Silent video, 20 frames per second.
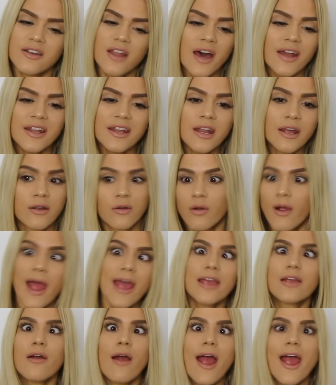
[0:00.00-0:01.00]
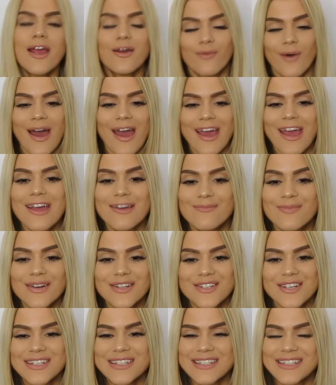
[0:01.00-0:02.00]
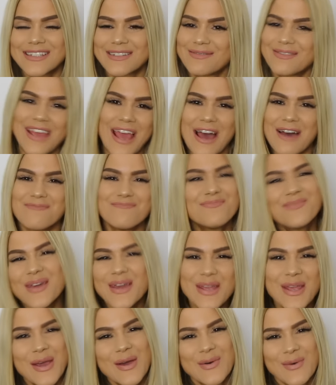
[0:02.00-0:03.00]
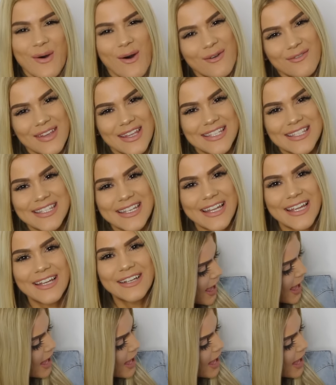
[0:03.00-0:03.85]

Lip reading: Not in a cray cray way, but just, yeah, be you, obviously.